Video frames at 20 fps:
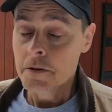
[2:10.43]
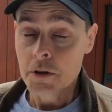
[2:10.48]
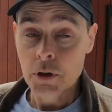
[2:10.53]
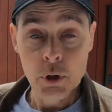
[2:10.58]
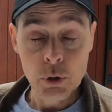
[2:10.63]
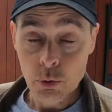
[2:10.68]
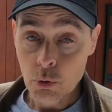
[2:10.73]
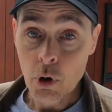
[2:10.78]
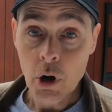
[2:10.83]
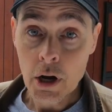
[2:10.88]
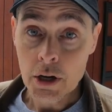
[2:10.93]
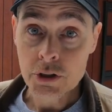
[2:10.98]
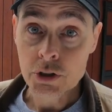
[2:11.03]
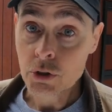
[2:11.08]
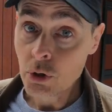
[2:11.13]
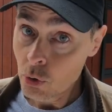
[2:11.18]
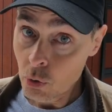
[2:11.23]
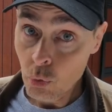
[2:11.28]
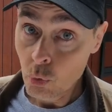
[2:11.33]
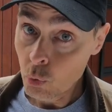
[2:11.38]
The
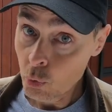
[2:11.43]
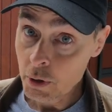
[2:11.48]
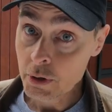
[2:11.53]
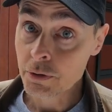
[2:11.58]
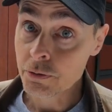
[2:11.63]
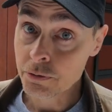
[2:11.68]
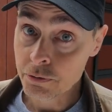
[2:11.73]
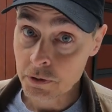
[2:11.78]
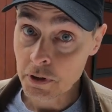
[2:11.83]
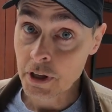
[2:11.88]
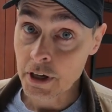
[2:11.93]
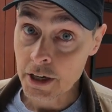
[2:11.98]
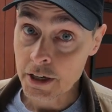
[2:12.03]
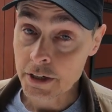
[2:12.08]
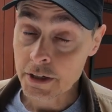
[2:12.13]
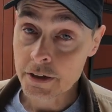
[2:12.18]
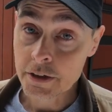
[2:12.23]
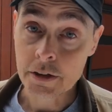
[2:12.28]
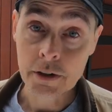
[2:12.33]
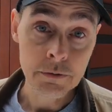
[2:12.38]
garage will
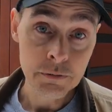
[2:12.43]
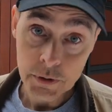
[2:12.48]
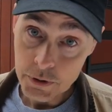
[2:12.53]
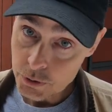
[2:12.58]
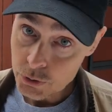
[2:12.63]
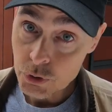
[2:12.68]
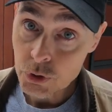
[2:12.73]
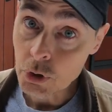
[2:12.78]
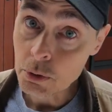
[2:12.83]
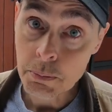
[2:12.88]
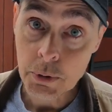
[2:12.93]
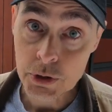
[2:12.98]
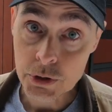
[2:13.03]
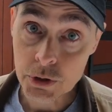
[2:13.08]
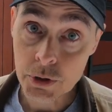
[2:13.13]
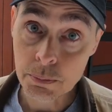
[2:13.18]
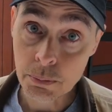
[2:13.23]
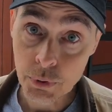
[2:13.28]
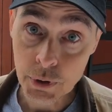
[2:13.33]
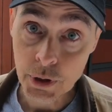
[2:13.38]
flood if there's too
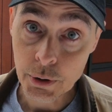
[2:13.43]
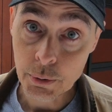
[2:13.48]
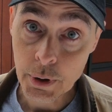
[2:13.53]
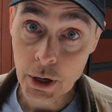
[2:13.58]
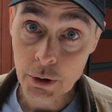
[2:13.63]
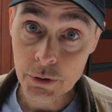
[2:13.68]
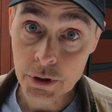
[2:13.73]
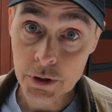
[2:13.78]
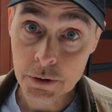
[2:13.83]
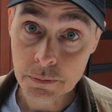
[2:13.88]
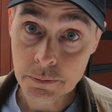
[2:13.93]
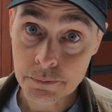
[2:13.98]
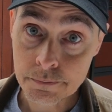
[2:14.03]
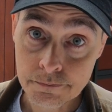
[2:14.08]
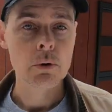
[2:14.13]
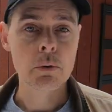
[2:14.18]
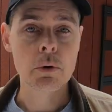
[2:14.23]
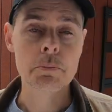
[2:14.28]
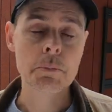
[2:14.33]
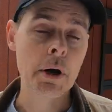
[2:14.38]
much debris around it.
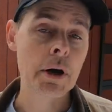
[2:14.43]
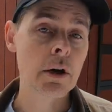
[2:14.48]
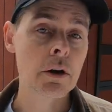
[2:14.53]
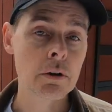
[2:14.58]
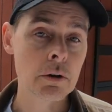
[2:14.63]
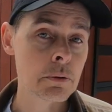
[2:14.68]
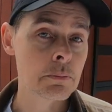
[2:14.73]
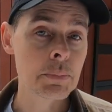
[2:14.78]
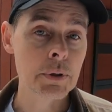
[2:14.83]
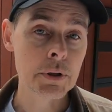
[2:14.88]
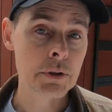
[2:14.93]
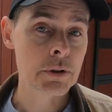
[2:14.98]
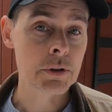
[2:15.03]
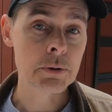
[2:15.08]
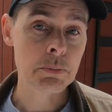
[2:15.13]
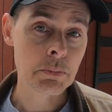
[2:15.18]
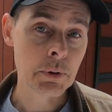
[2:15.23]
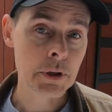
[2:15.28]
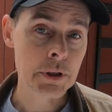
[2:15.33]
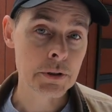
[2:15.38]
When my uncle built
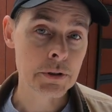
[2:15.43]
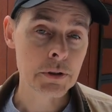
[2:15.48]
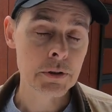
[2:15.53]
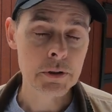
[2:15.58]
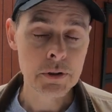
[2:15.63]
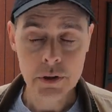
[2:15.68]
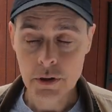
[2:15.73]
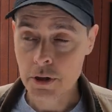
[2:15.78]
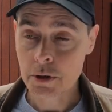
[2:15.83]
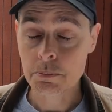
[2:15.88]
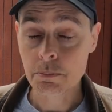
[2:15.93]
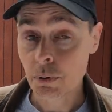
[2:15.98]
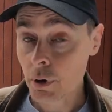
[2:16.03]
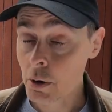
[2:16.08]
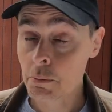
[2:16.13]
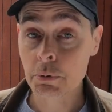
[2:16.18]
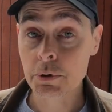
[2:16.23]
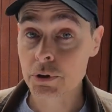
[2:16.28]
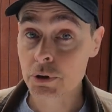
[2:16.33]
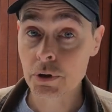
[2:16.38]
this place, he
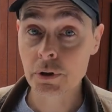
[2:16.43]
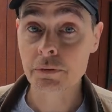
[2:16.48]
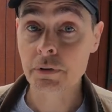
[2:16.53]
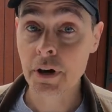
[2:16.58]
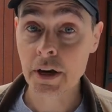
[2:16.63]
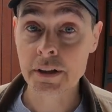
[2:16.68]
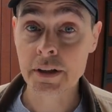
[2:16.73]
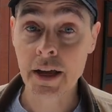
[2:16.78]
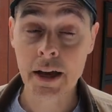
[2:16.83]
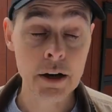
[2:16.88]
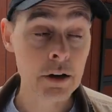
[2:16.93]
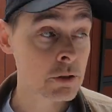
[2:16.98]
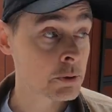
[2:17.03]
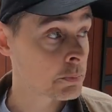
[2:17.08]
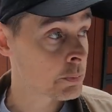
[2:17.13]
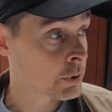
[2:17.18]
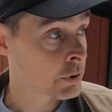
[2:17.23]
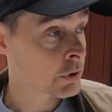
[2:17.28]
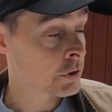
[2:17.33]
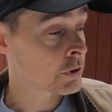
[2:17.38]
probably should have had the house
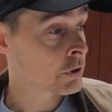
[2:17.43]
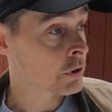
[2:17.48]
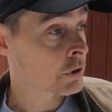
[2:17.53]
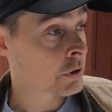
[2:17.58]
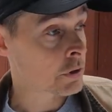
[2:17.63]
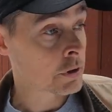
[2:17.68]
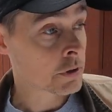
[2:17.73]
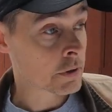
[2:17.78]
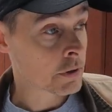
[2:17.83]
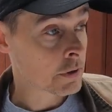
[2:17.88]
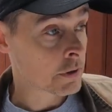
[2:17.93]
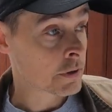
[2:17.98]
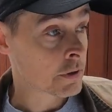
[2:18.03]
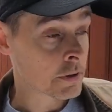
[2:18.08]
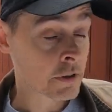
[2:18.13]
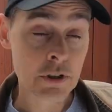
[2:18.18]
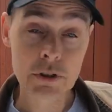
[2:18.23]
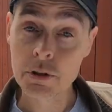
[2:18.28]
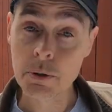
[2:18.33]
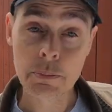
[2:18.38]
positioned
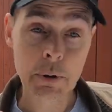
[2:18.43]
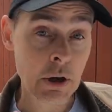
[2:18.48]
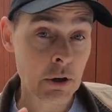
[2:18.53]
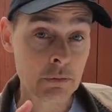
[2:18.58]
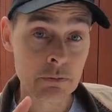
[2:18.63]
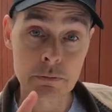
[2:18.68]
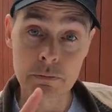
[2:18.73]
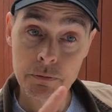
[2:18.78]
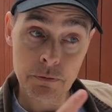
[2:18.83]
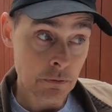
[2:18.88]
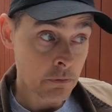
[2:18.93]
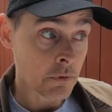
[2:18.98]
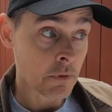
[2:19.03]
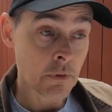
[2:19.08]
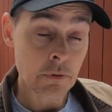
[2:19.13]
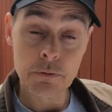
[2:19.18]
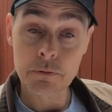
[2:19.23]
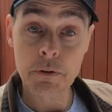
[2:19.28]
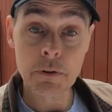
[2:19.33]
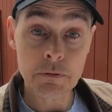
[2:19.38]
just about
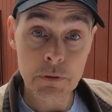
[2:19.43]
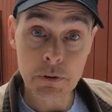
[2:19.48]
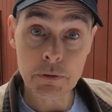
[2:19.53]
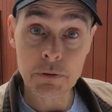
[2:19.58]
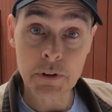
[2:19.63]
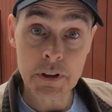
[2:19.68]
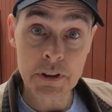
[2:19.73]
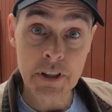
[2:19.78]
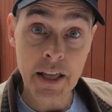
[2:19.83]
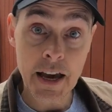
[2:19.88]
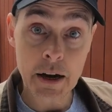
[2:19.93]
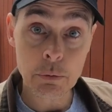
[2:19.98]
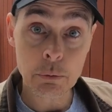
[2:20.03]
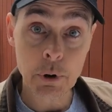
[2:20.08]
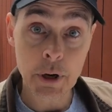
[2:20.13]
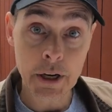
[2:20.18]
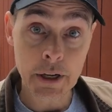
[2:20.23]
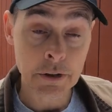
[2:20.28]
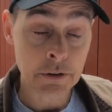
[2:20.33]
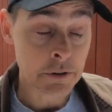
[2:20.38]
50 feet that
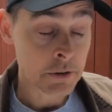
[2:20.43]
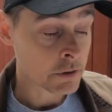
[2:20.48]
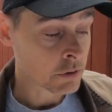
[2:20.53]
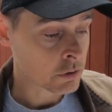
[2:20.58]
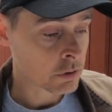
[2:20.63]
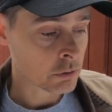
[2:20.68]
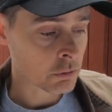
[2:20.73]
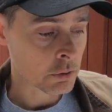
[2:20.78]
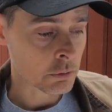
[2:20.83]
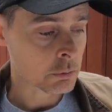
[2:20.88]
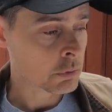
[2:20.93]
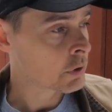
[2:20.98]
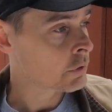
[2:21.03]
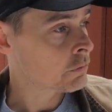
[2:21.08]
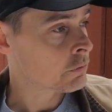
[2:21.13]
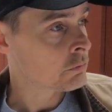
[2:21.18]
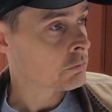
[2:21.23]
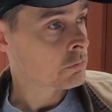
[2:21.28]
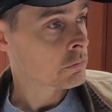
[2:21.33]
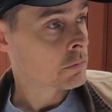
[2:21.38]
way, so it would
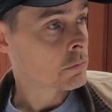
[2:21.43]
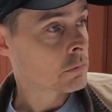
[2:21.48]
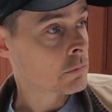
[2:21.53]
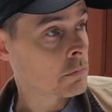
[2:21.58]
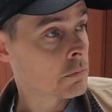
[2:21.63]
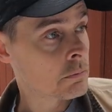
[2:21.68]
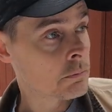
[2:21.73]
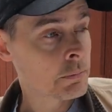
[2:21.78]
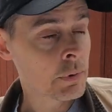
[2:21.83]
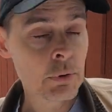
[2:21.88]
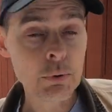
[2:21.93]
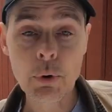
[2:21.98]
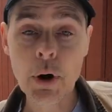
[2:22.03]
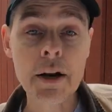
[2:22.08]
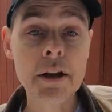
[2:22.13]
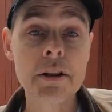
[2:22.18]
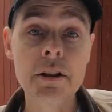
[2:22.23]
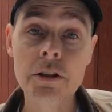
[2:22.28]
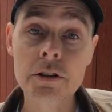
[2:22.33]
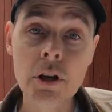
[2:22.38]
have been
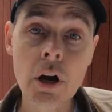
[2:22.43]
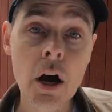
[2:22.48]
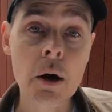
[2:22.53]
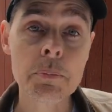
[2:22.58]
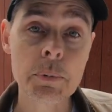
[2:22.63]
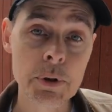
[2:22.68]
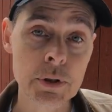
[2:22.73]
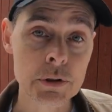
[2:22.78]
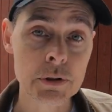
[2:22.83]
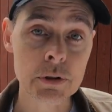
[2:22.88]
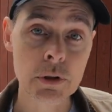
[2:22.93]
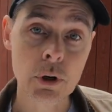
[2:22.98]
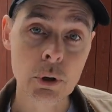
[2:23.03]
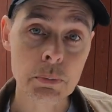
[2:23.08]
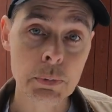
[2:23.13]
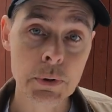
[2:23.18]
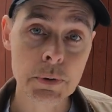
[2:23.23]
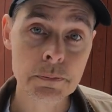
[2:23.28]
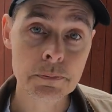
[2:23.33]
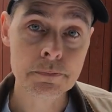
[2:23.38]
right at the top of the
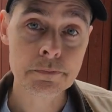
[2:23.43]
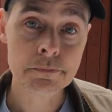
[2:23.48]
slope.